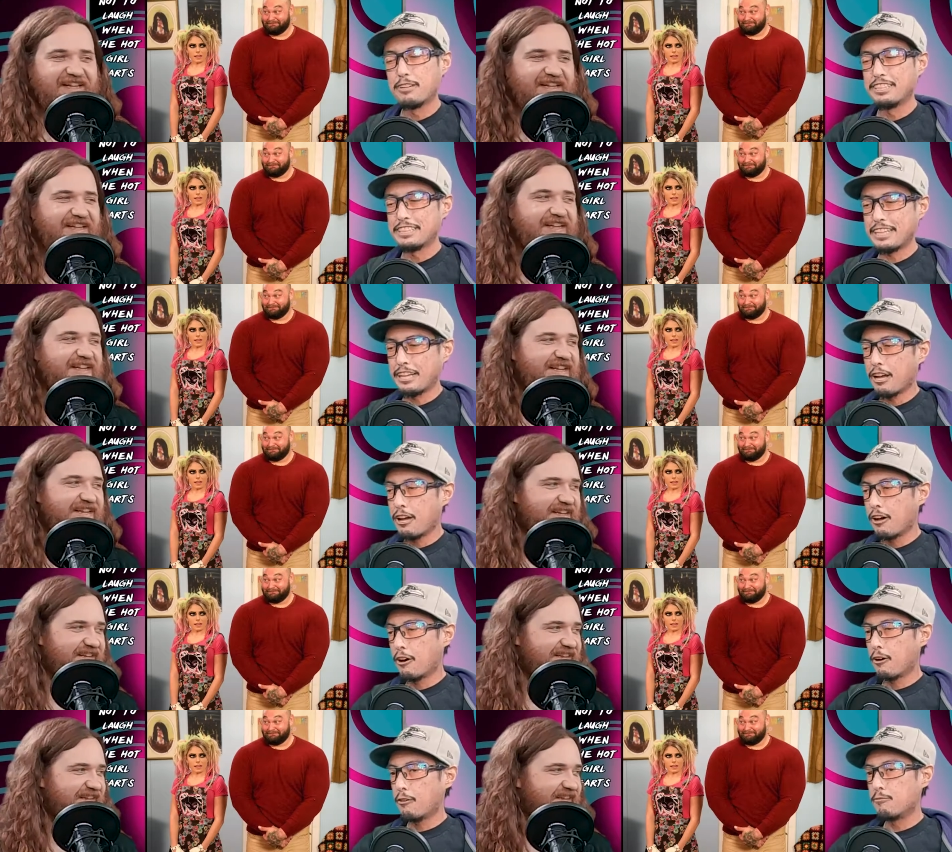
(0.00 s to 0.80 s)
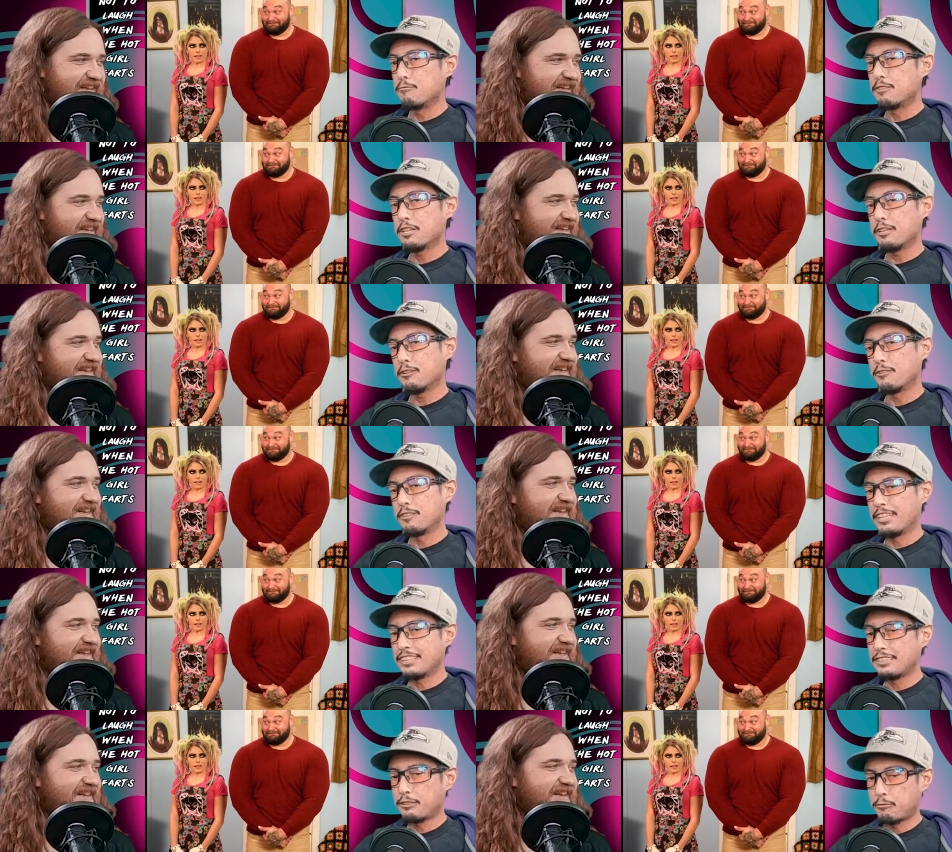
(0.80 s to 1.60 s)
Speaker 1: Bray's like, oh no,
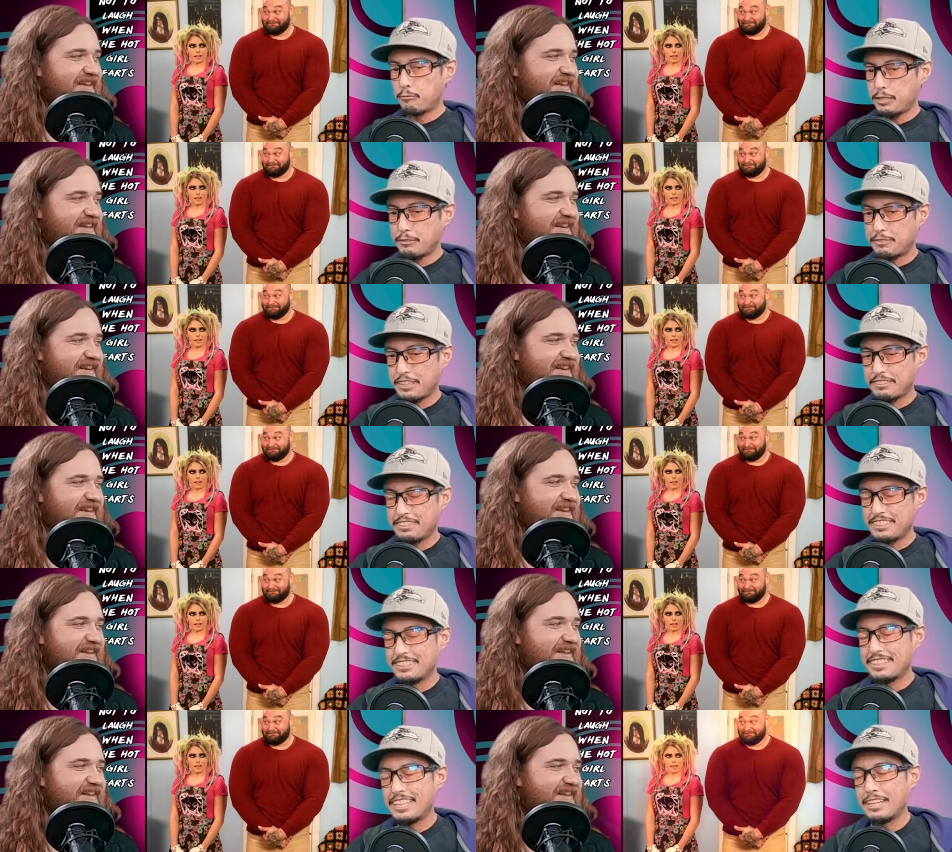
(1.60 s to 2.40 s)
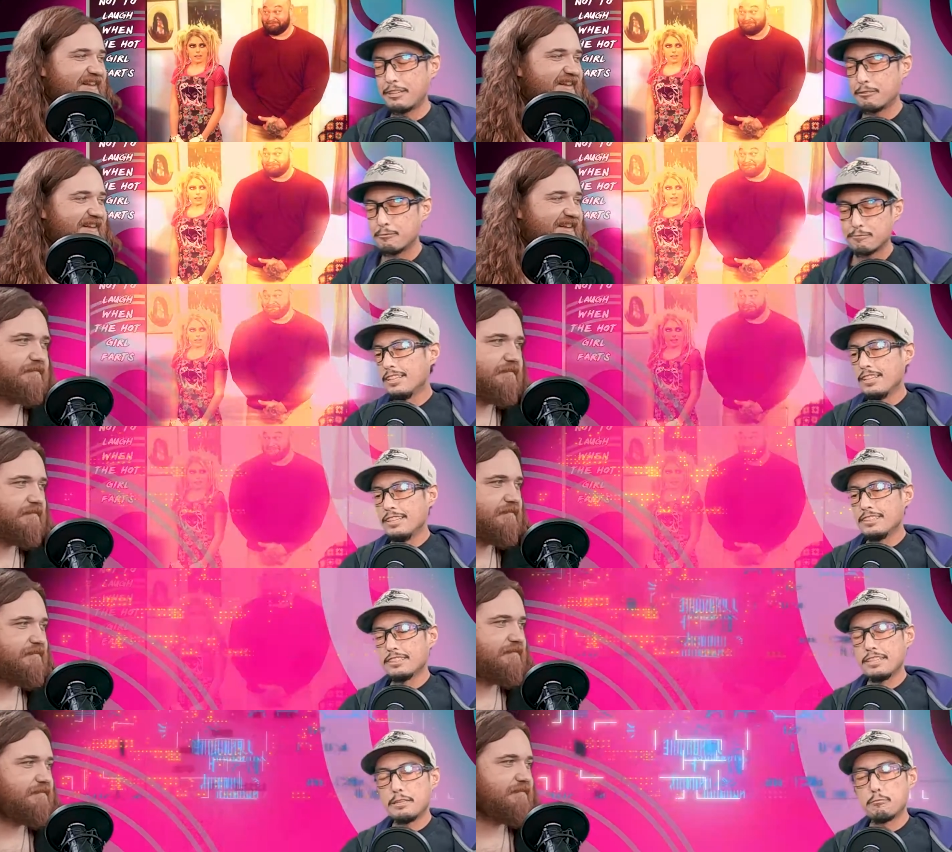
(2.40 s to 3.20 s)
that's 25 cents now.
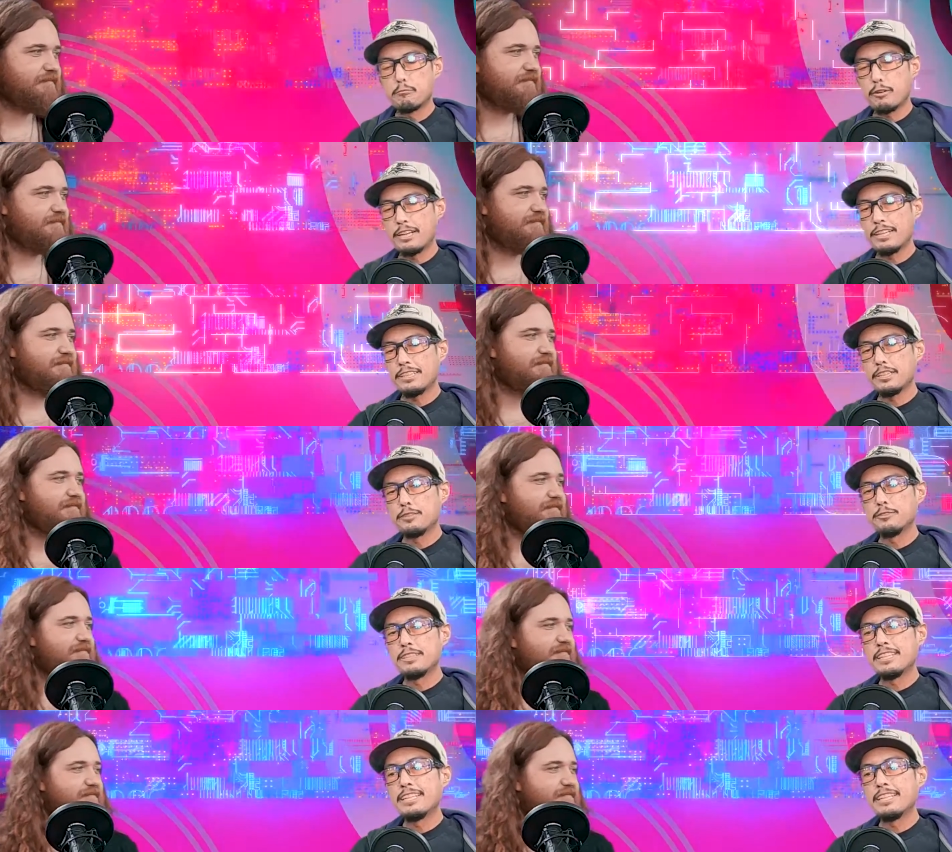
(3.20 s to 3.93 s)
So then Bray goes